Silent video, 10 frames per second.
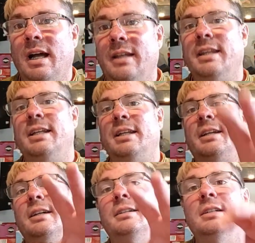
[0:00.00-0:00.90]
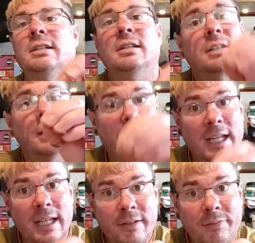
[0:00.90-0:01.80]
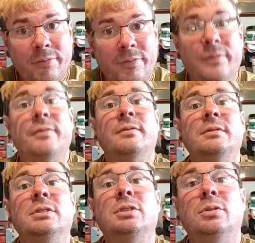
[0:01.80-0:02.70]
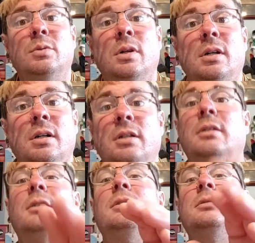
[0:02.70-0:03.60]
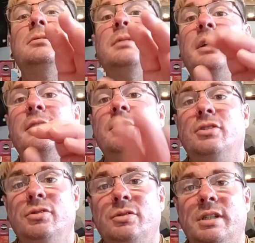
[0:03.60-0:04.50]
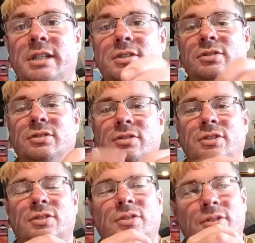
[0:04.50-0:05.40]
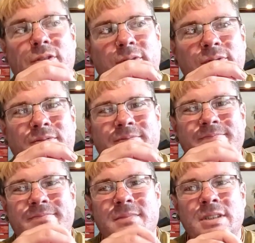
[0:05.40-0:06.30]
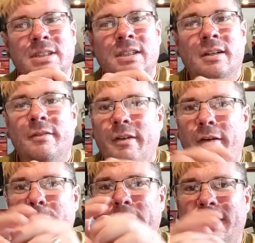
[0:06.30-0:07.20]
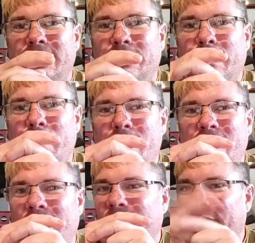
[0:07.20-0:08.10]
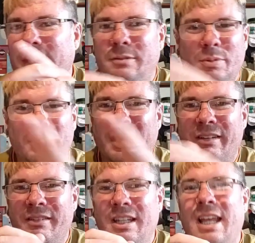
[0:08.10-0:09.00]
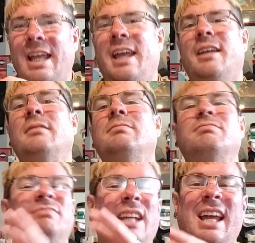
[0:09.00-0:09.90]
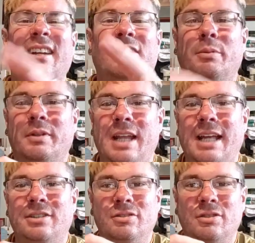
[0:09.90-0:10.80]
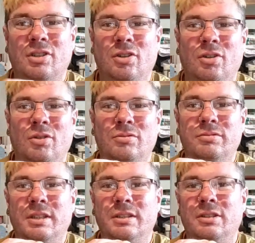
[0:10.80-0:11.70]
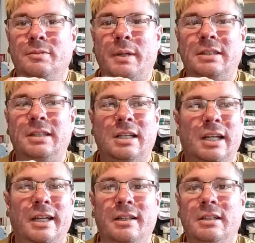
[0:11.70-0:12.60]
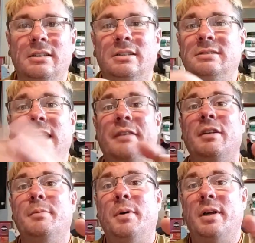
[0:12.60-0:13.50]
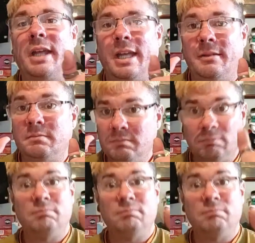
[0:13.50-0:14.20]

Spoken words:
I think if you are using it just sort of very basic, maybe check Facebook here and there, call a text or call, and just basically to have in your pocket